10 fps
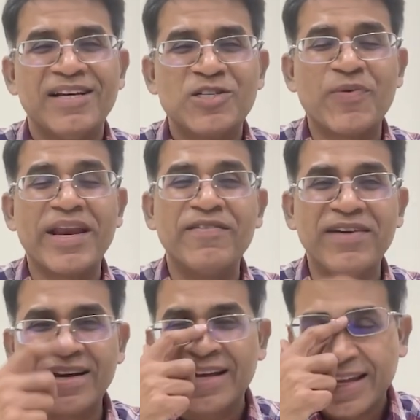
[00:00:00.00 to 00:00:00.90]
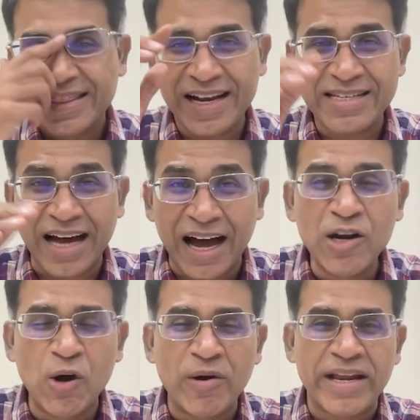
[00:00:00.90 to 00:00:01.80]
So whenever there is
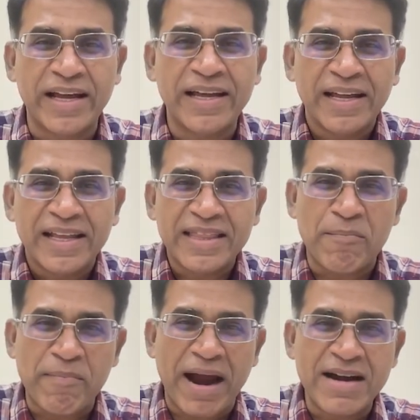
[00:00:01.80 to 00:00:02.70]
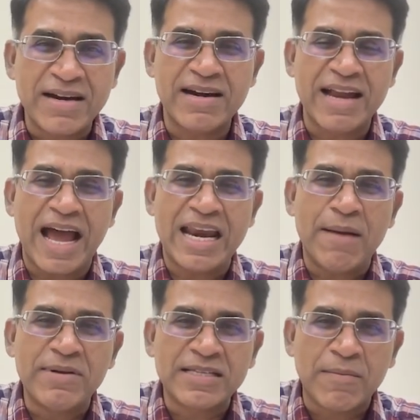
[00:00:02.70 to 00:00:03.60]
unloading, the mantle
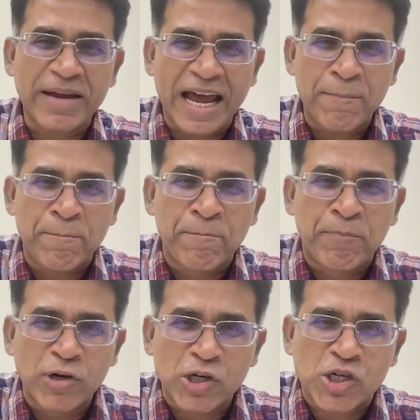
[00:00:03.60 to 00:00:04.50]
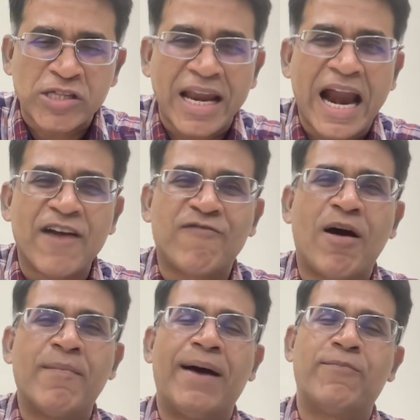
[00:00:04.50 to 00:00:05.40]
dynamism can push the
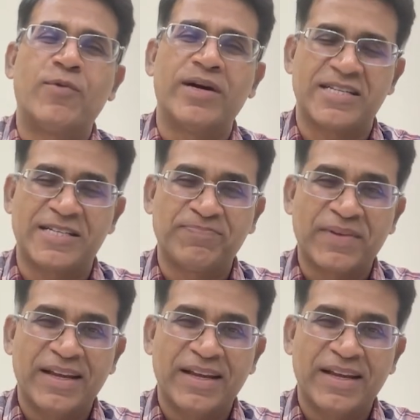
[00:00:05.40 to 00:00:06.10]
landform upwards.